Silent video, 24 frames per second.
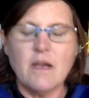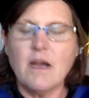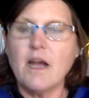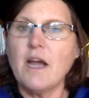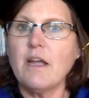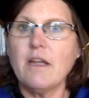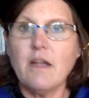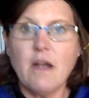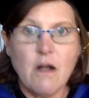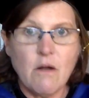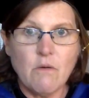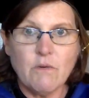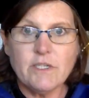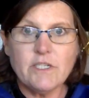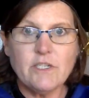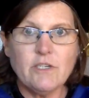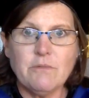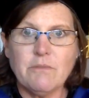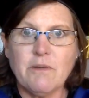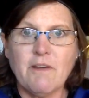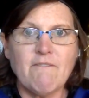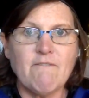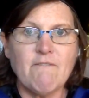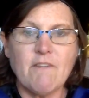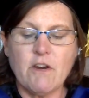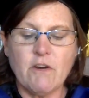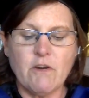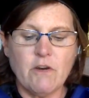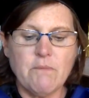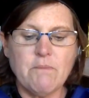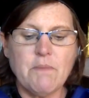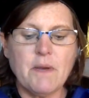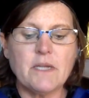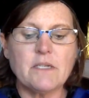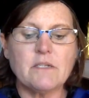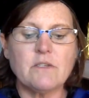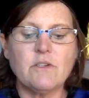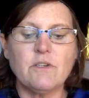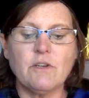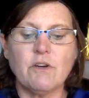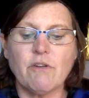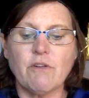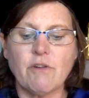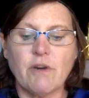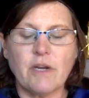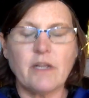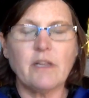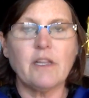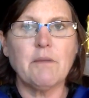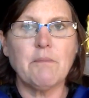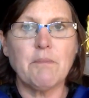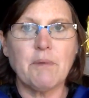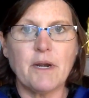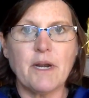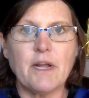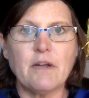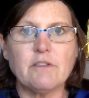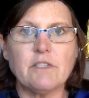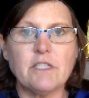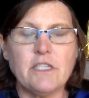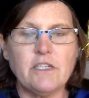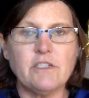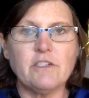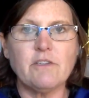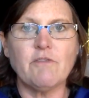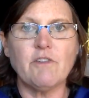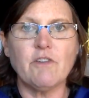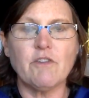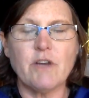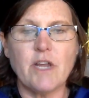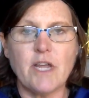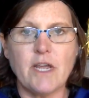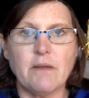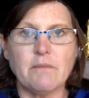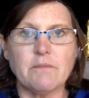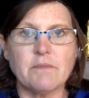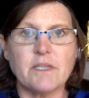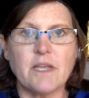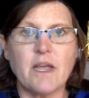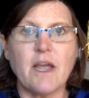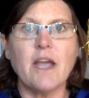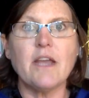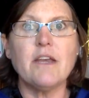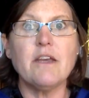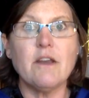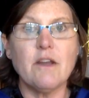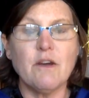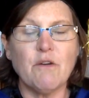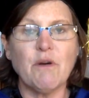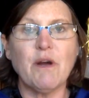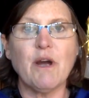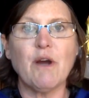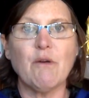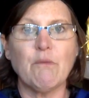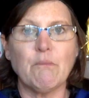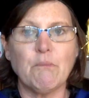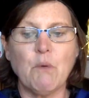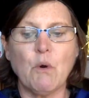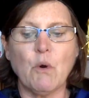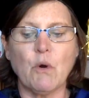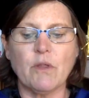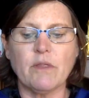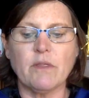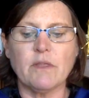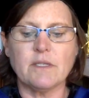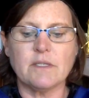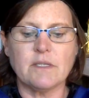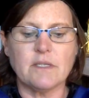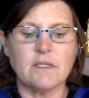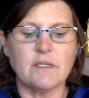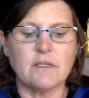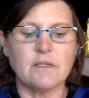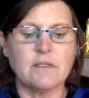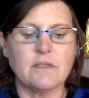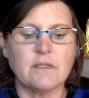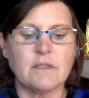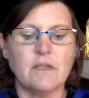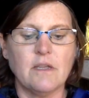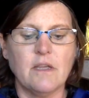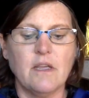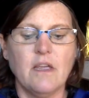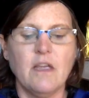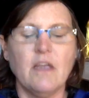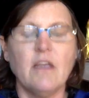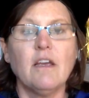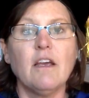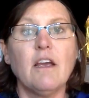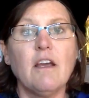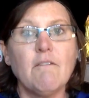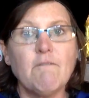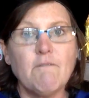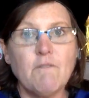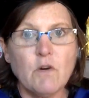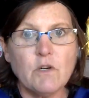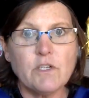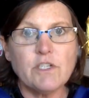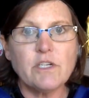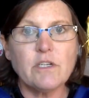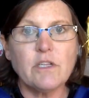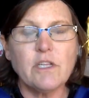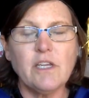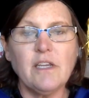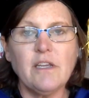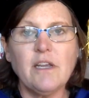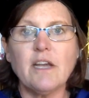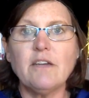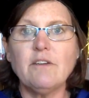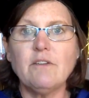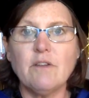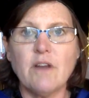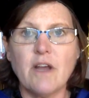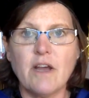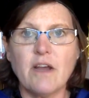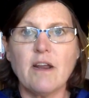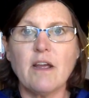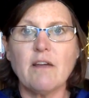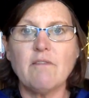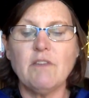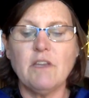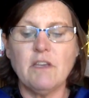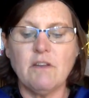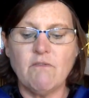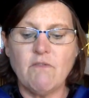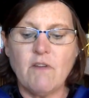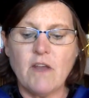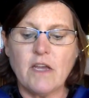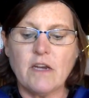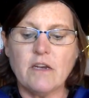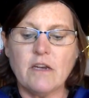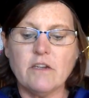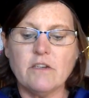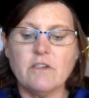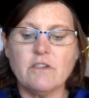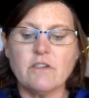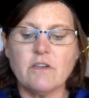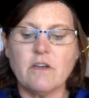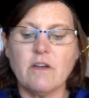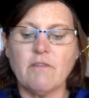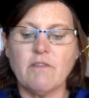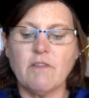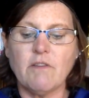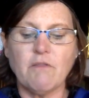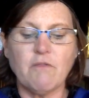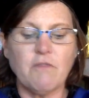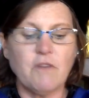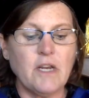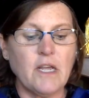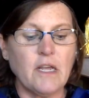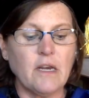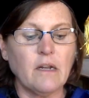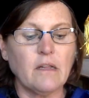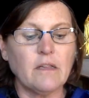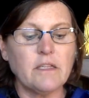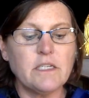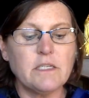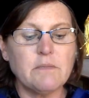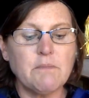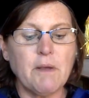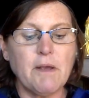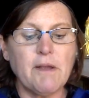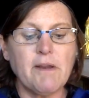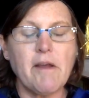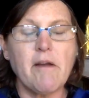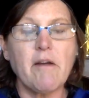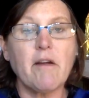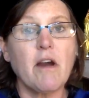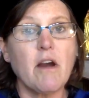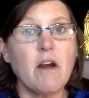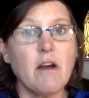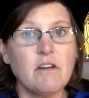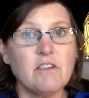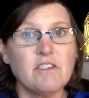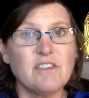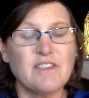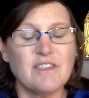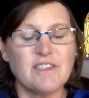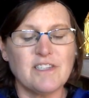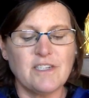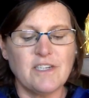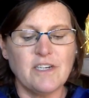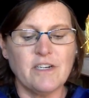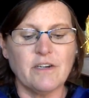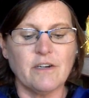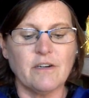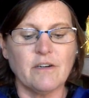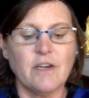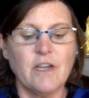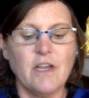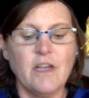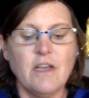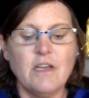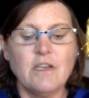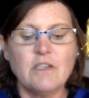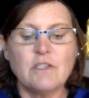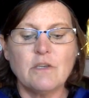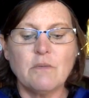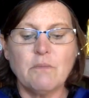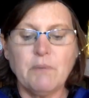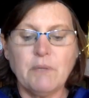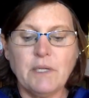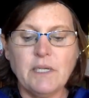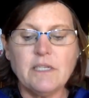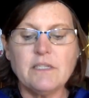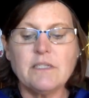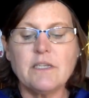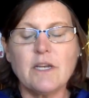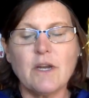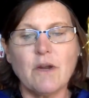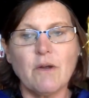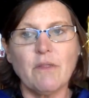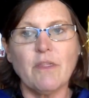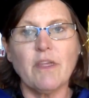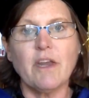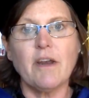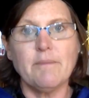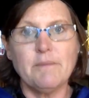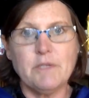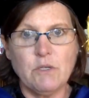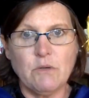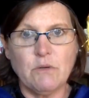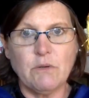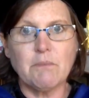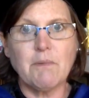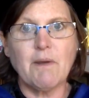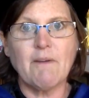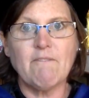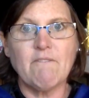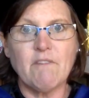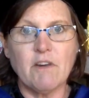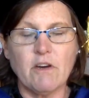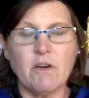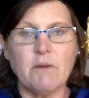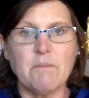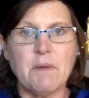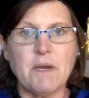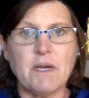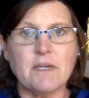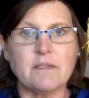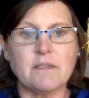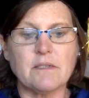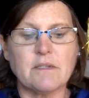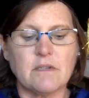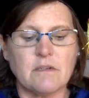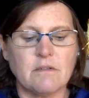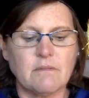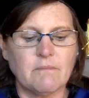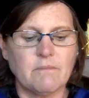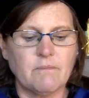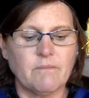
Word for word: I always do my very best to correctly pronounce each of your names. I know how important this is. Unfortunately, I do not have the advantage of the phonetically spelled out cards this year, so please know that I'm doing my very best.